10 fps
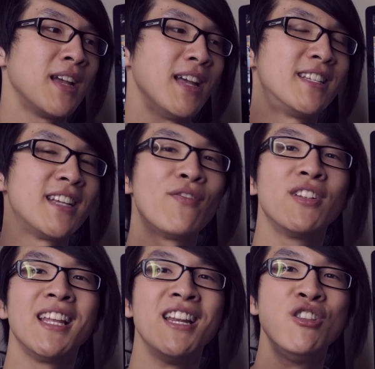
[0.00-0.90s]
It's
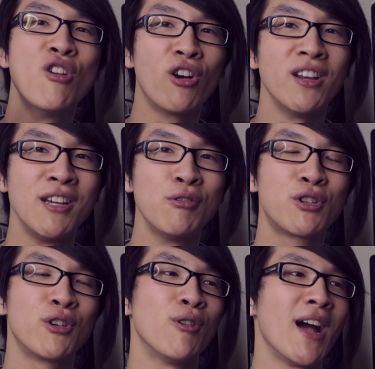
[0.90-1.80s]
definitely not
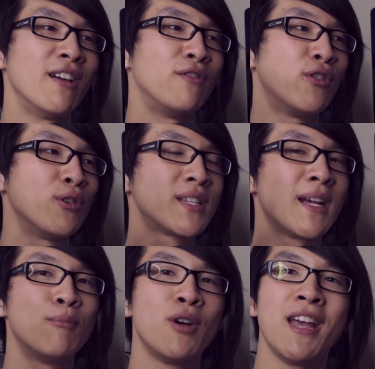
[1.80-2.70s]
neutral, and it falls
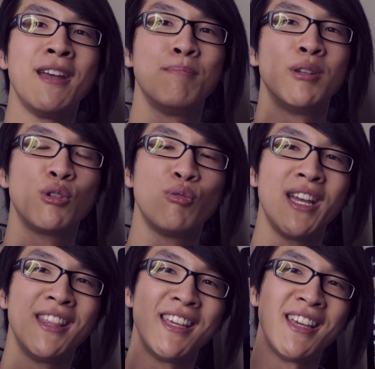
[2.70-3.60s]
somewhere in
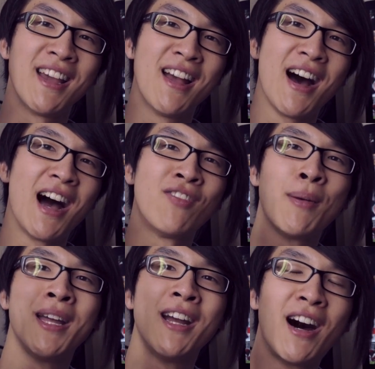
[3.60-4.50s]
between the
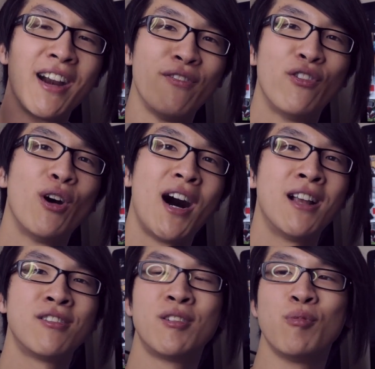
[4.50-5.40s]
Hi-Fi-Man
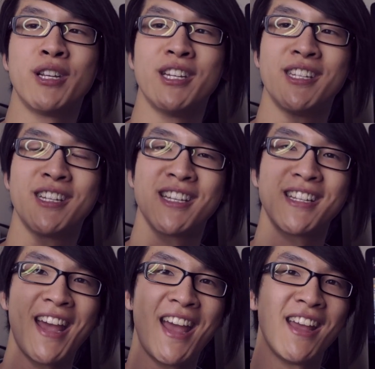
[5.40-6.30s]
RE400, which is
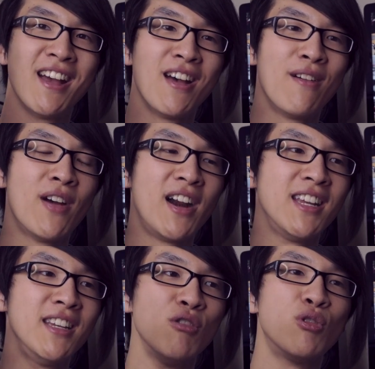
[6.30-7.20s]
just a very
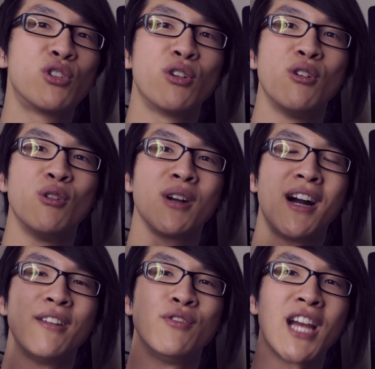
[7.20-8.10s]
neutral
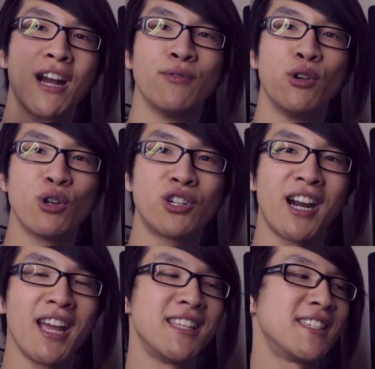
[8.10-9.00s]
kind of
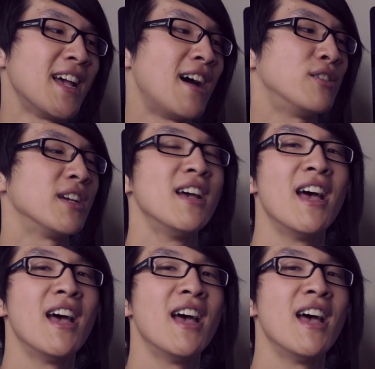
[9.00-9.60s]
jack-of-all-trades sound,